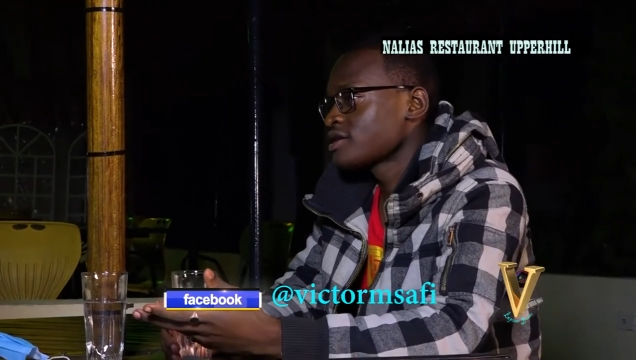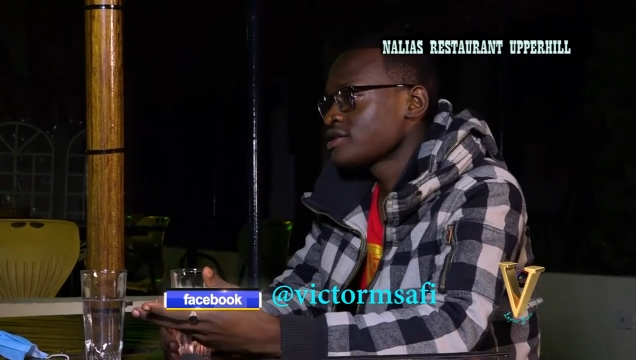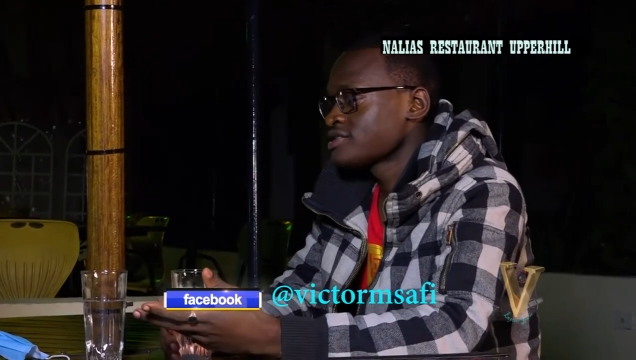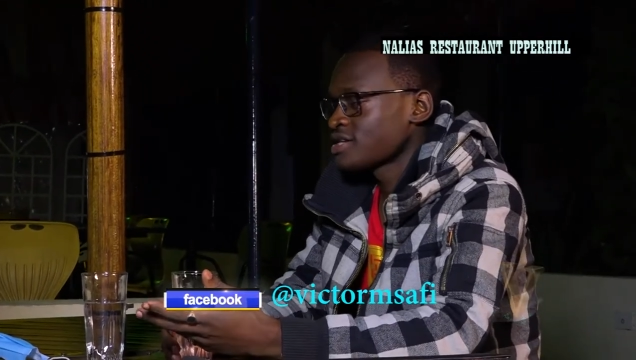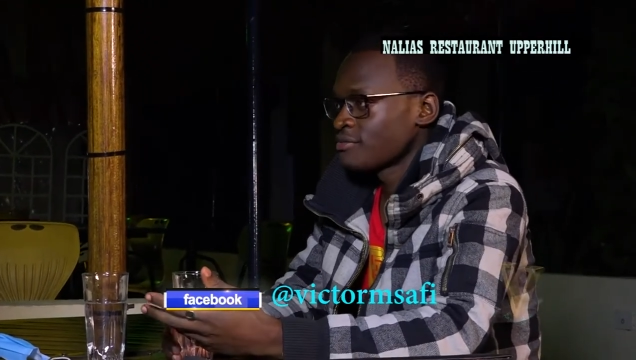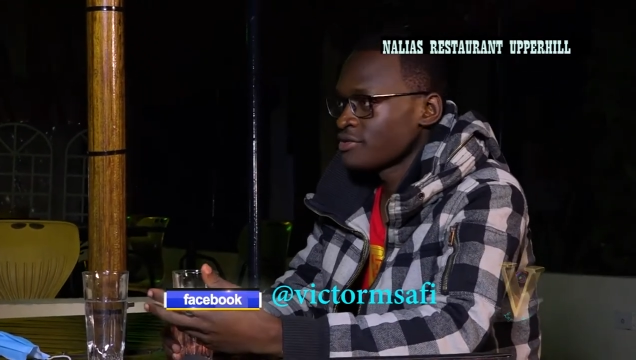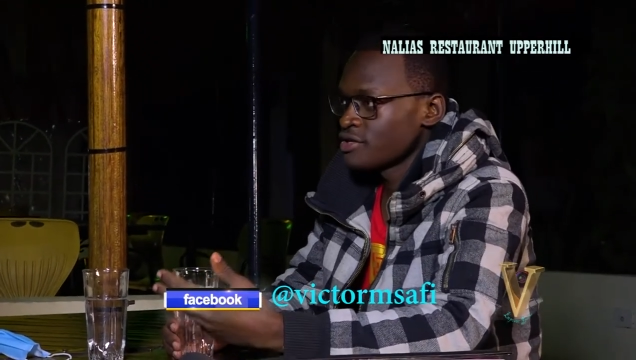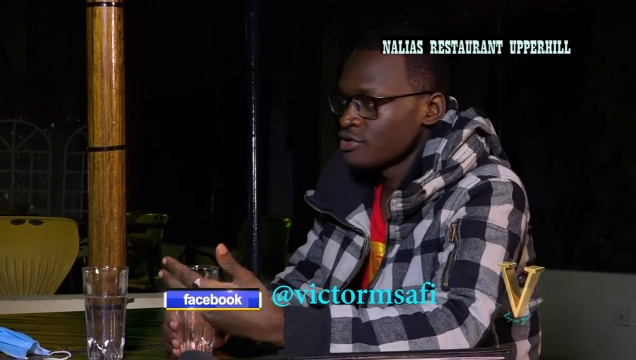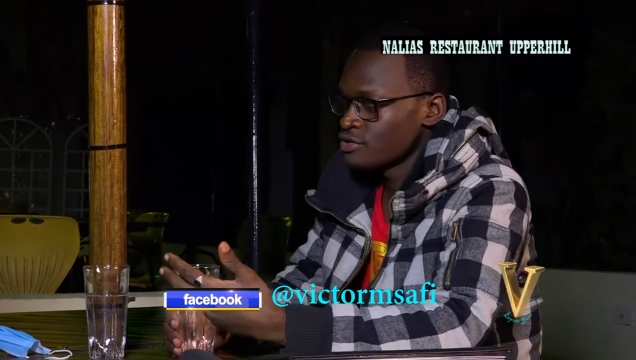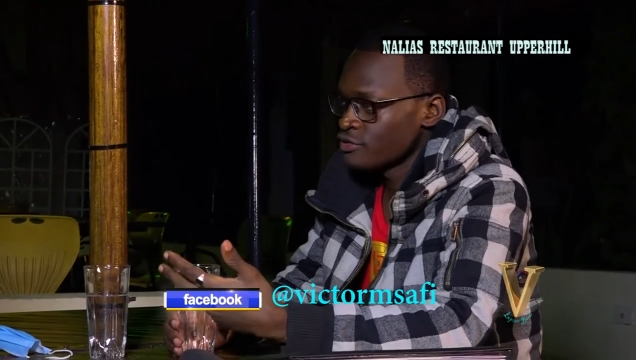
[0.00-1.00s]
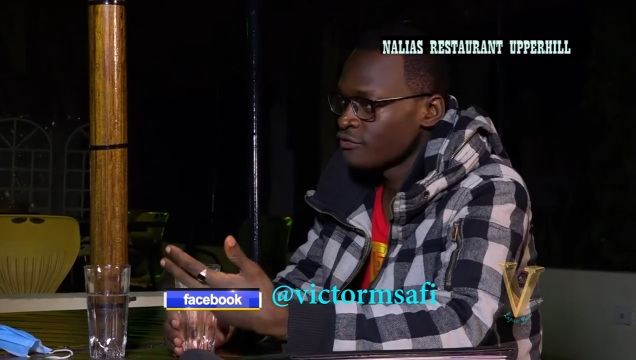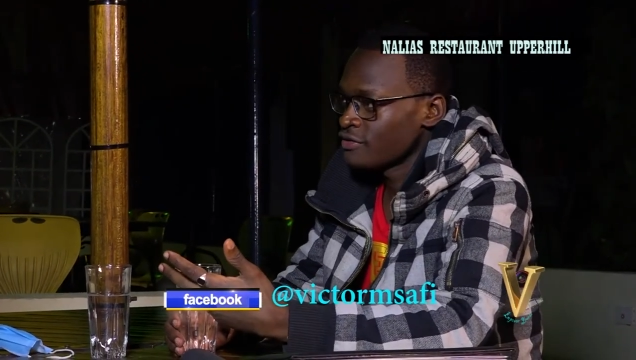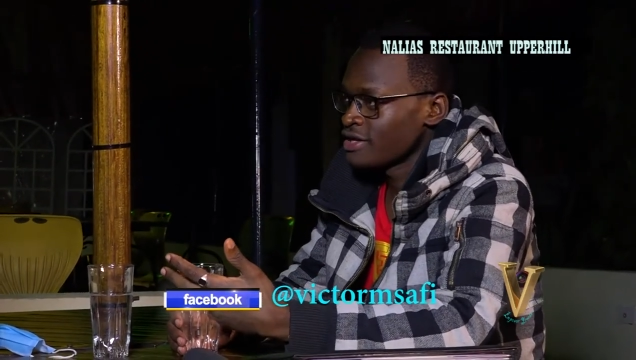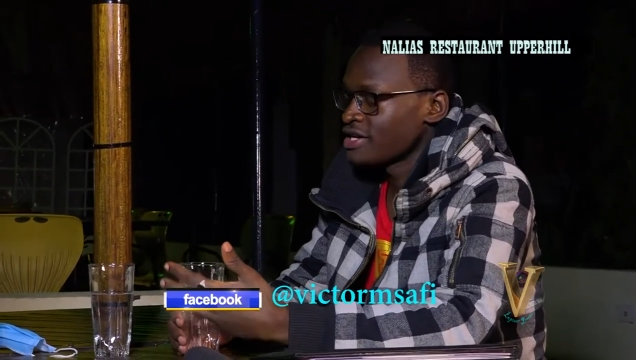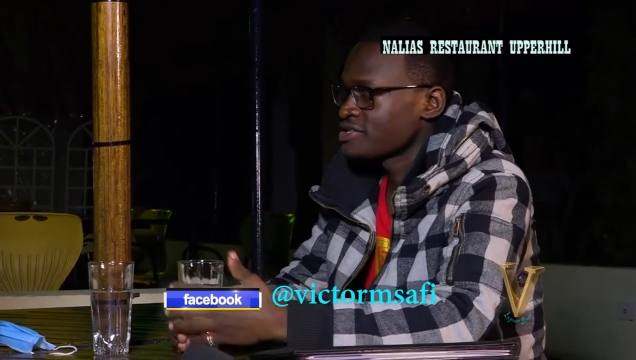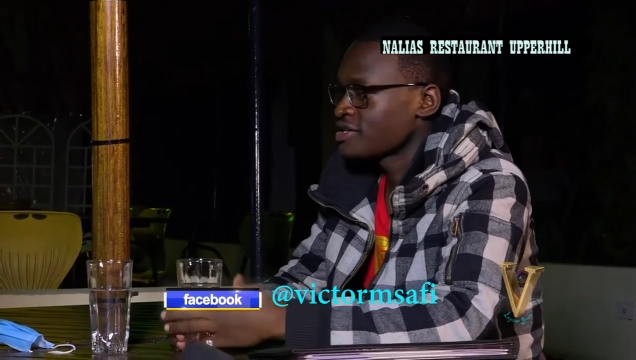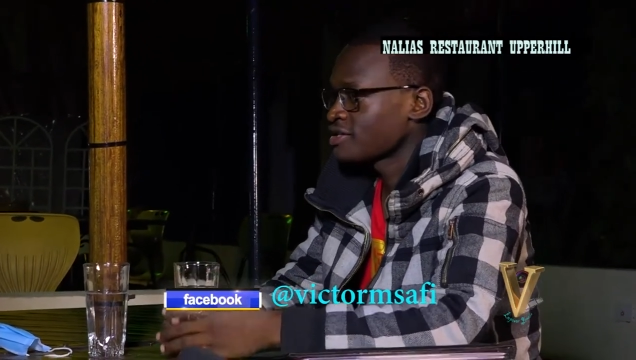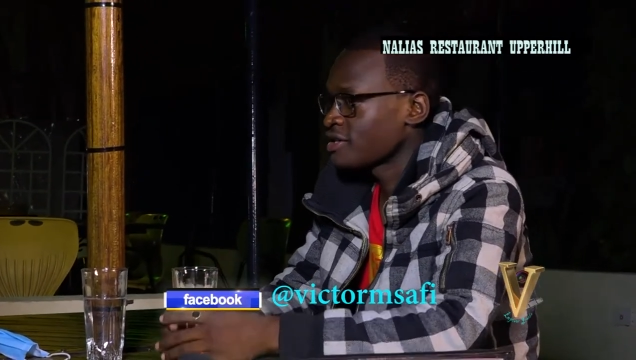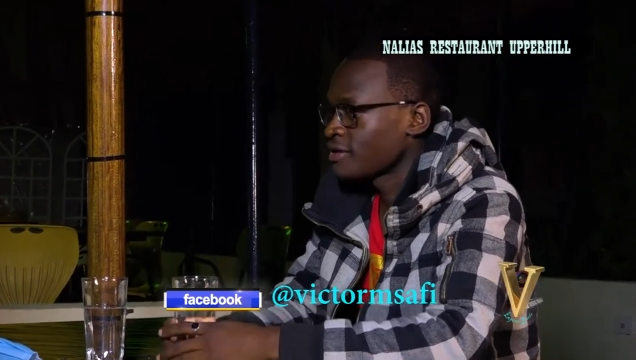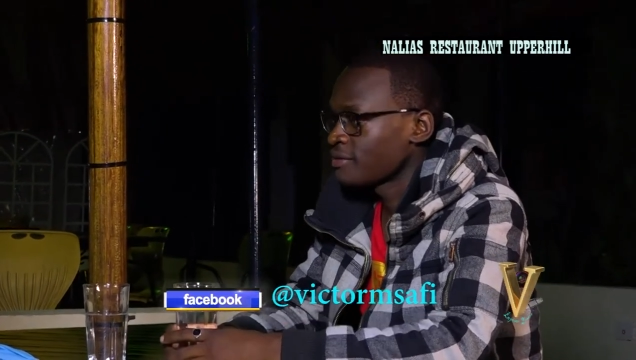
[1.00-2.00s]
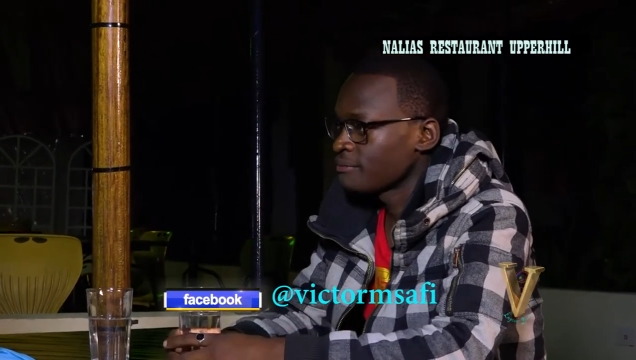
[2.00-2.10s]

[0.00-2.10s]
Something you do for leisure time?